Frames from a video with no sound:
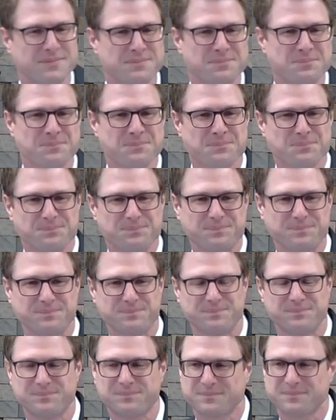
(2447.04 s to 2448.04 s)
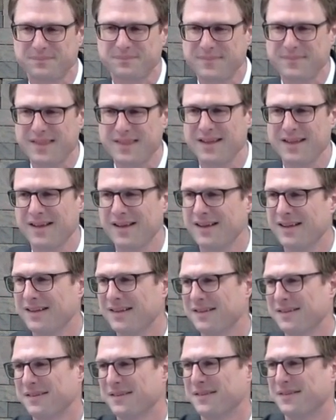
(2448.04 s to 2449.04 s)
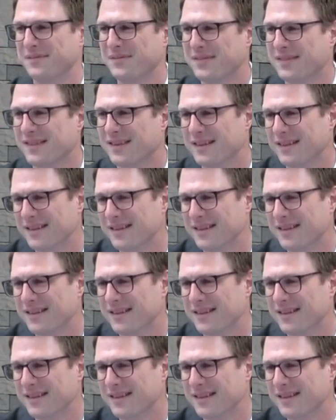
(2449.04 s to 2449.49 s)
[no speech]